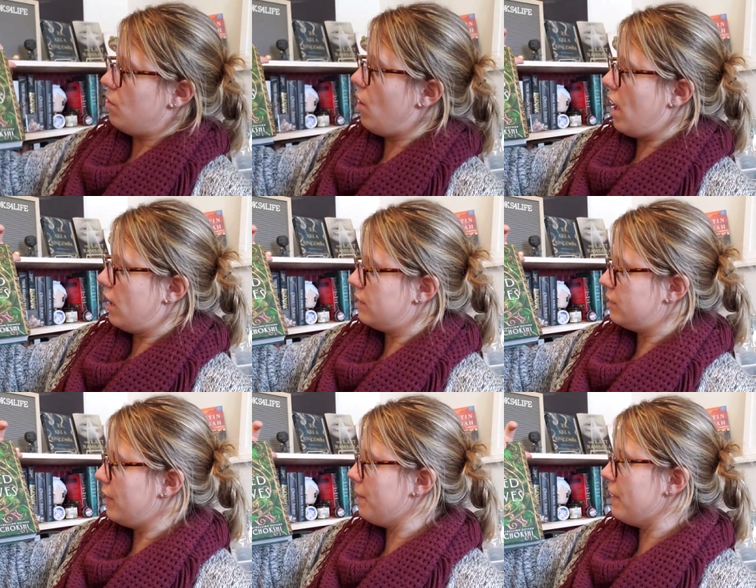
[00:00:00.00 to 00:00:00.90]
Oh,
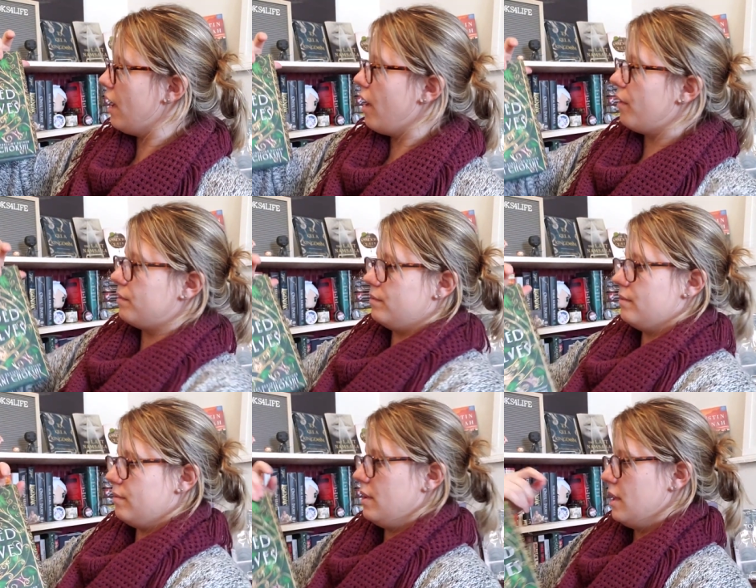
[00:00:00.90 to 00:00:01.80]
so here we go.
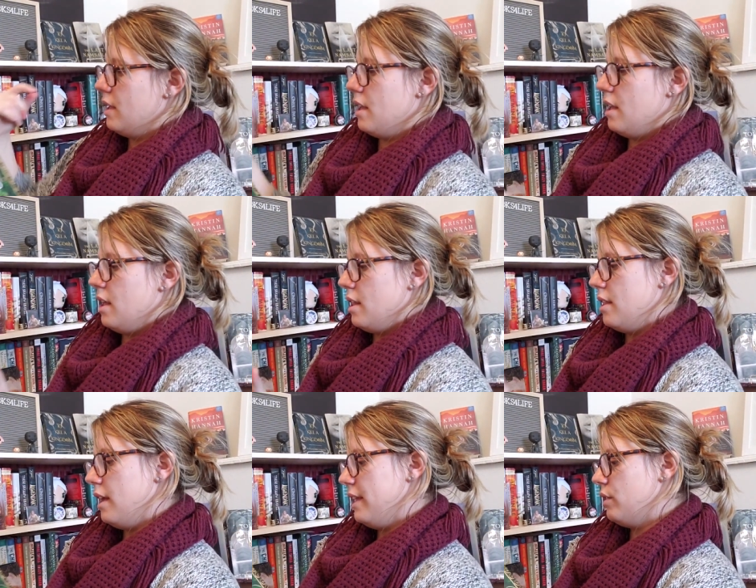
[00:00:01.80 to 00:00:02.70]

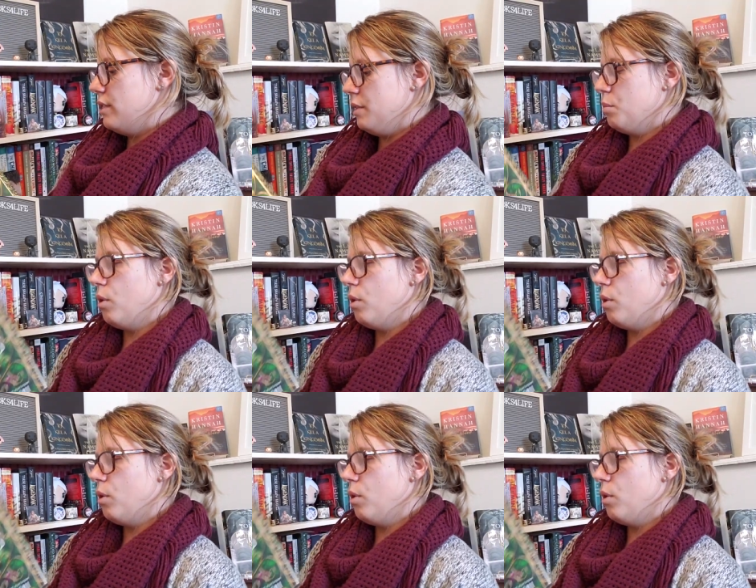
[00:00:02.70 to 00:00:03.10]
The Gilded